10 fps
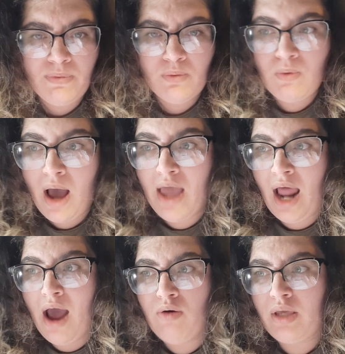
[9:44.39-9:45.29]
And
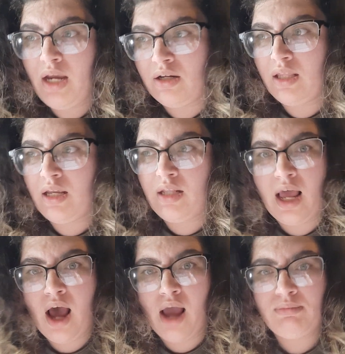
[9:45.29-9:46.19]
I don't care
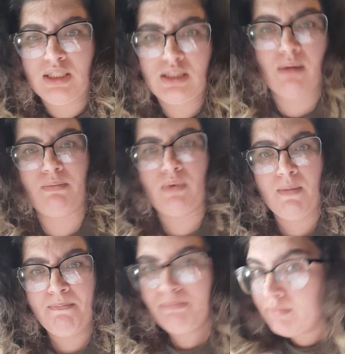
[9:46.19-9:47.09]
that I'm just some
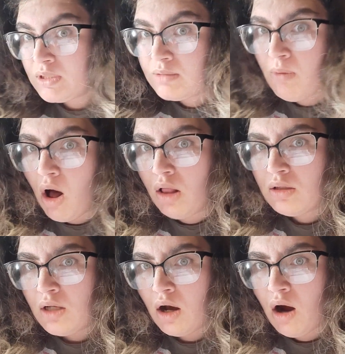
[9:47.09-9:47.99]

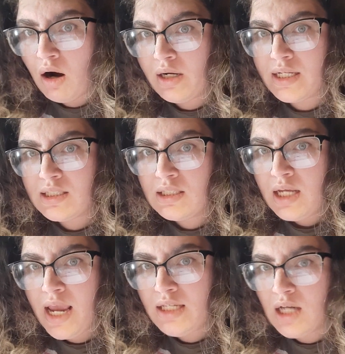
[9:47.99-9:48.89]
small artist,
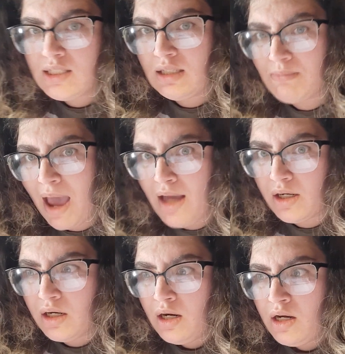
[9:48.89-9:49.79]
it doesn't
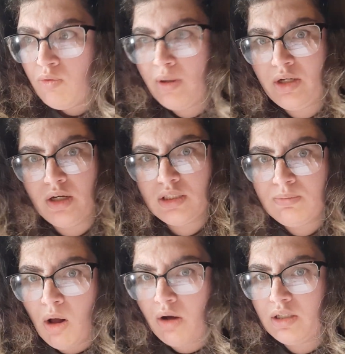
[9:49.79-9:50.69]
matter whether you're a
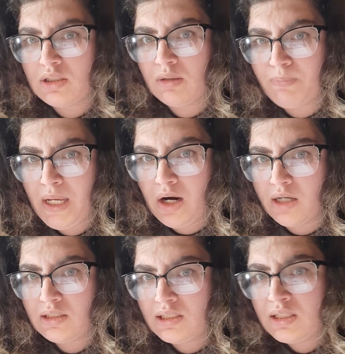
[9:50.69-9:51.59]
small artist or big
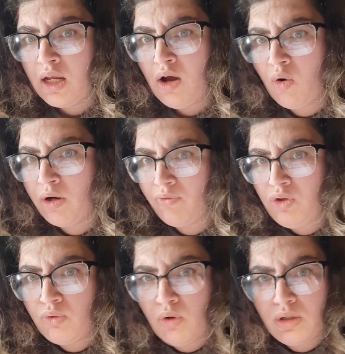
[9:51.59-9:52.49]
artist, or if
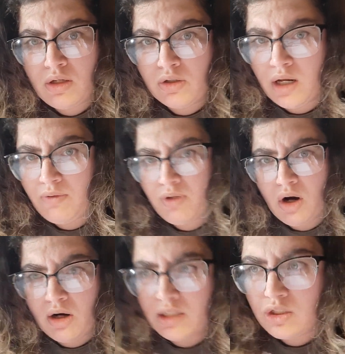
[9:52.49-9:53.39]
you're not even an
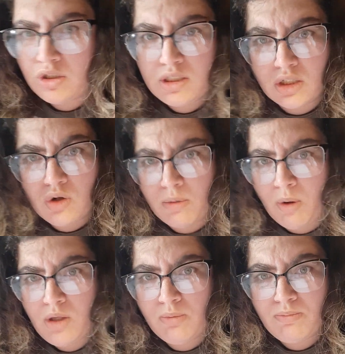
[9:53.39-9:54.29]
artist, you're just a
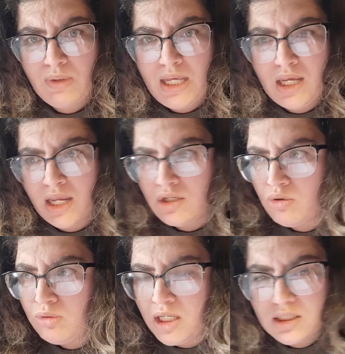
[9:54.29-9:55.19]
normal human being and
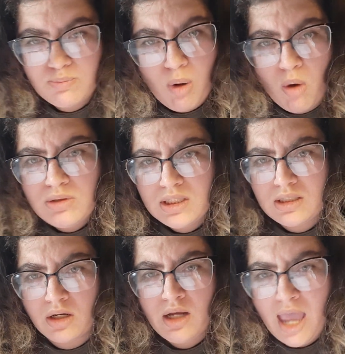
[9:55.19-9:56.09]
you just
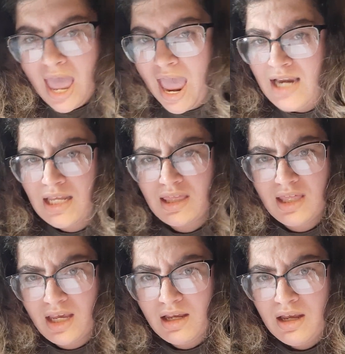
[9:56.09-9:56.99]
post
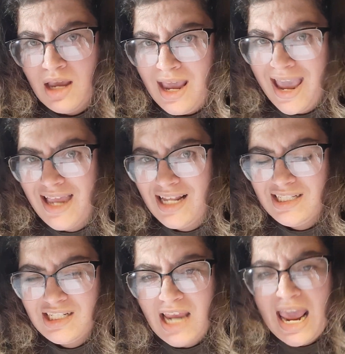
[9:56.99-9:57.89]
anything. It
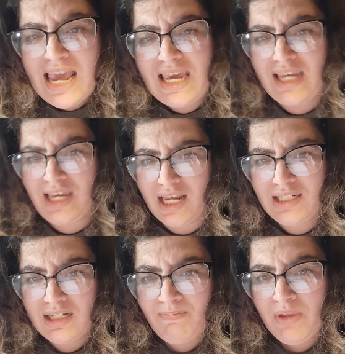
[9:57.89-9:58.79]
is taking
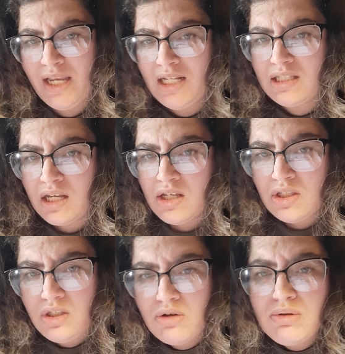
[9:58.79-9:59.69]
it. It is
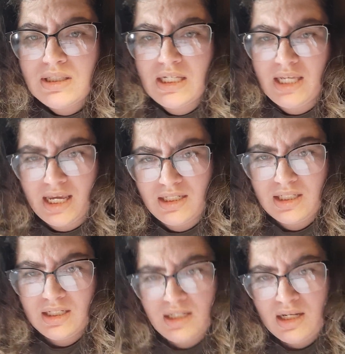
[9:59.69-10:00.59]
using
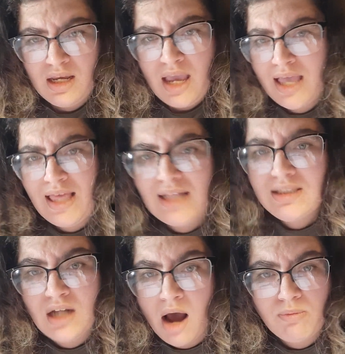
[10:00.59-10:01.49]
it. And
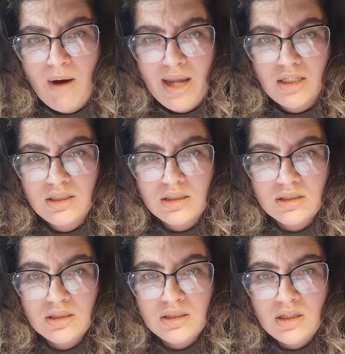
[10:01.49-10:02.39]
that's not right.
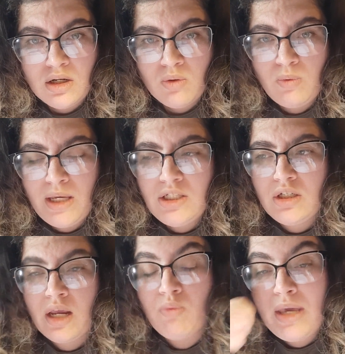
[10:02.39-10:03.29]
We
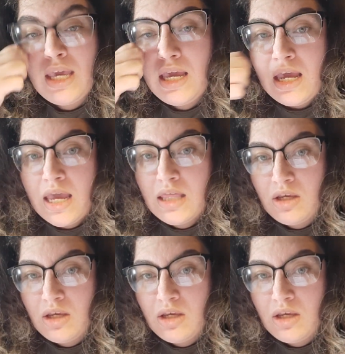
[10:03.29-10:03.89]
in the